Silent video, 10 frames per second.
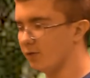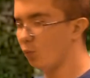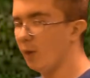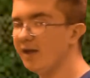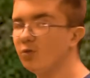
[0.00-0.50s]

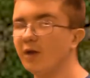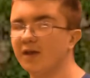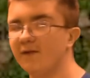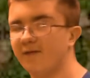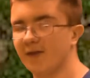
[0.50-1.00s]
The way to
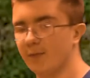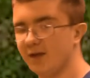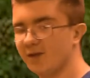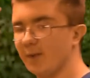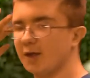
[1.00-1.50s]
identify
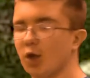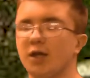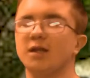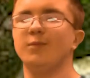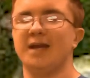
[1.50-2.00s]
them is by
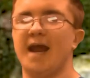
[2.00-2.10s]
cutting them in